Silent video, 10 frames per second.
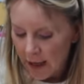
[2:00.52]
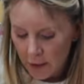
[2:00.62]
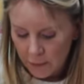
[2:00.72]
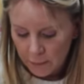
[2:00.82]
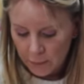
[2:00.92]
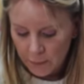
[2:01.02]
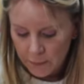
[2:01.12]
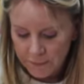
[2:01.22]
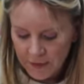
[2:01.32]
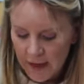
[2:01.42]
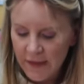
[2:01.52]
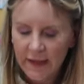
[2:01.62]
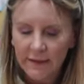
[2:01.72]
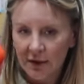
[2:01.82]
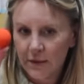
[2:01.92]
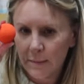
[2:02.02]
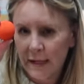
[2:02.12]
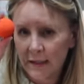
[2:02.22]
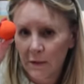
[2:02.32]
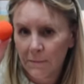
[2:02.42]
air through and that's gonna
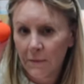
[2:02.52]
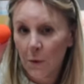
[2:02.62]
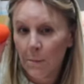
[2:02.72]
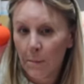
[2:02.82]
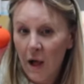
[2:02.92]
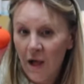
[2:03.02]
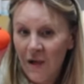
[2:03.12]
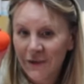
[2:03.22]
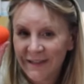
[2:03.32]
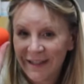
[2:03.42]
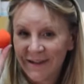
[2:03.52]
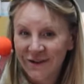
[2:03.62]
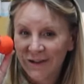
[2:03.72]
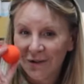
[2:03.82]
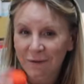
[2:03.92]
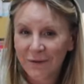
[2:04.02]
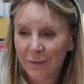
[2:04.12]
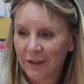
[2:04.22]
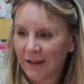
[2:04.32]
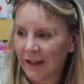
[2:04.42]
make the foam balls that are included
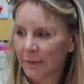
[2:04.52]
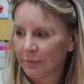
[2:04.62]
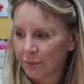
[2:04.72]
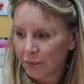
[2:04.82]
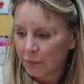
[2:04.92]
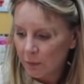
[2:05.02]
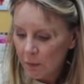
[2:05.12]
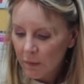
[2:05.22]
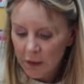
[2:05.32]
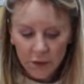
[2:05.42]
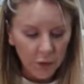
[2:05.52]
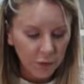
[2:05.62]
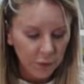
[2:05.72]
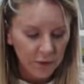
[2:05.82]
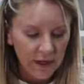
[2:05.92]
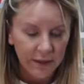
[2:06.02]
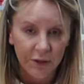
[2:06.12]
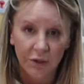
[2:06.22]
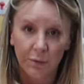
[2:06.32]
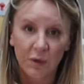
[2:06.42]
with it go through the air
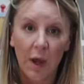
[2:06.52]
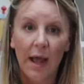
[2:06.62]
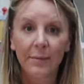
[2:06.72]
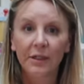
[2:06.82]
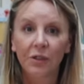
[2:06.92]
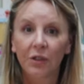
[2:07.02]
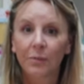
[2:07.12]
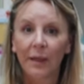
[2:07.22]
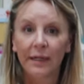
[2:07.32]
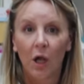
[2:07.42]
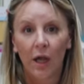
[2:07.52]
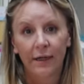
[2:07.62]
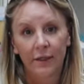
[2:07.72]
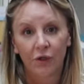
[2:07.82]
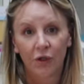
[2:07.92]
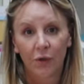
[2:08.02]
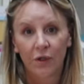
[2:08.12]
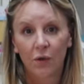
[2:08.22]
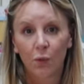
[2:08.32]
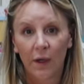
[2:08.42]
tube. So I'm gonna turn mine on and show
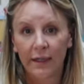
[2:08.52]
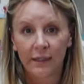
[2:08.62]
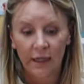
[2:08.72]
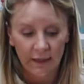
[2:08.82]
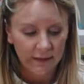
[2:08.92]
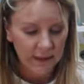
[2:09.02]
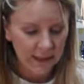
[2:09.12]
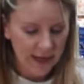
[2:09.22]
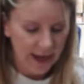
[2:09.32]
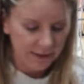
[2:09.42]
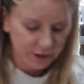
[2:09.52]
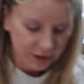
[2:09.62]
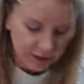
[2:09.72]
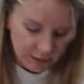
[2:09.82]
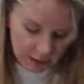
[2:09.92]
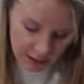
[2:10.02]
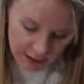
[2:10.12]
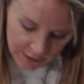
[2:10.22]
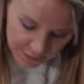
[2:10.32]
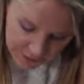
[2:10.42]
you what it does in action.
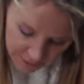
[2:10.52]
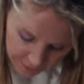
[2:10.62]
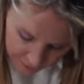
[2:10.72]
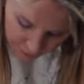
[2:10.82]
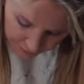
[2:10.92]
There's a little